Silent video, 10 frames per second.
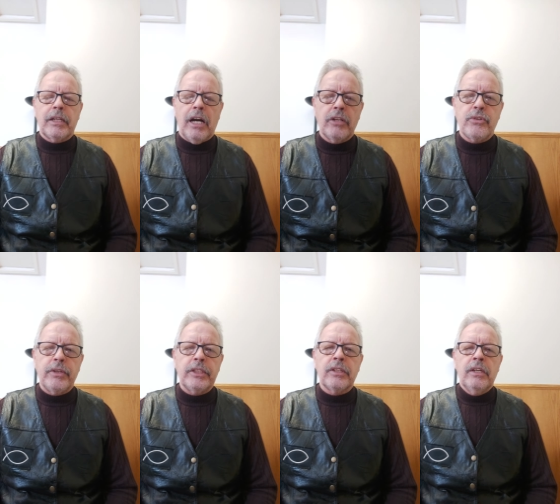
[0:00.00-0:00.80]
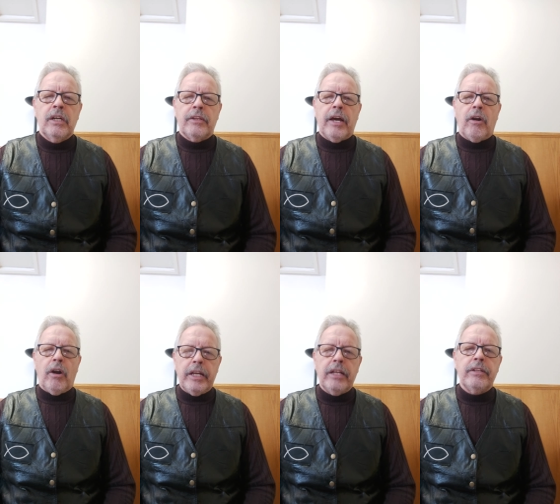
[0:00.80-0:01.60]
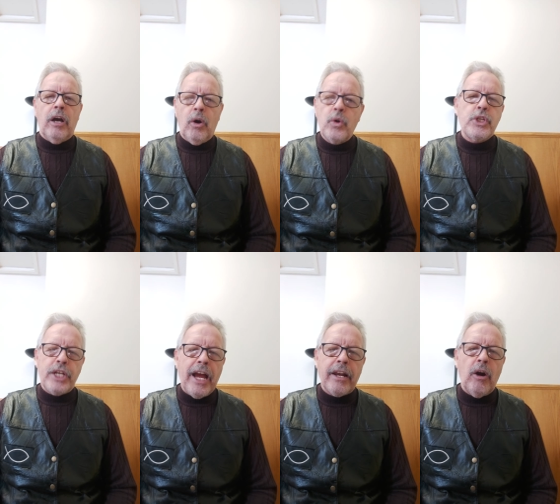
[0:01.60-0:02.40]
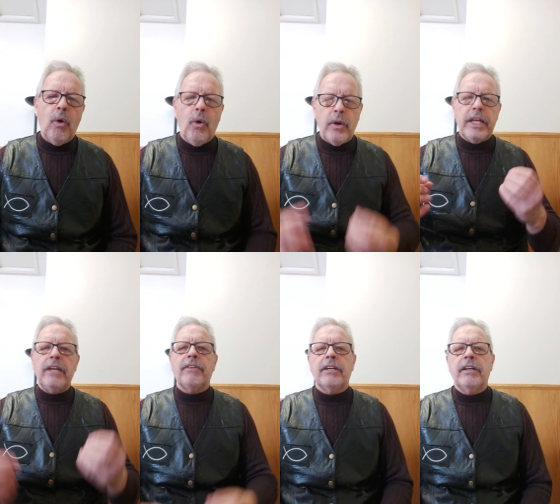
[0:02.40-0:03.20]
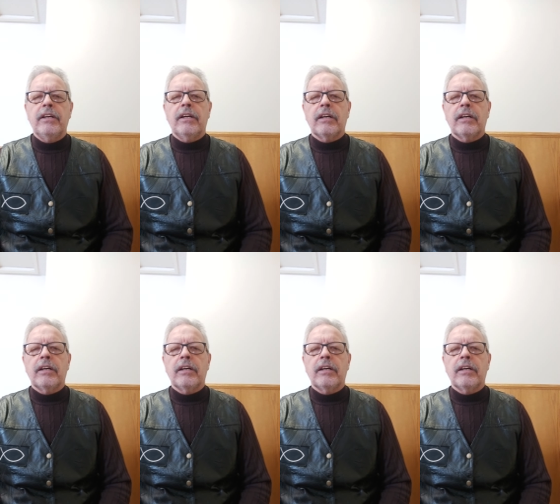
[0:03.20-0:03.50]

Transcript: countries that are in Oceania or even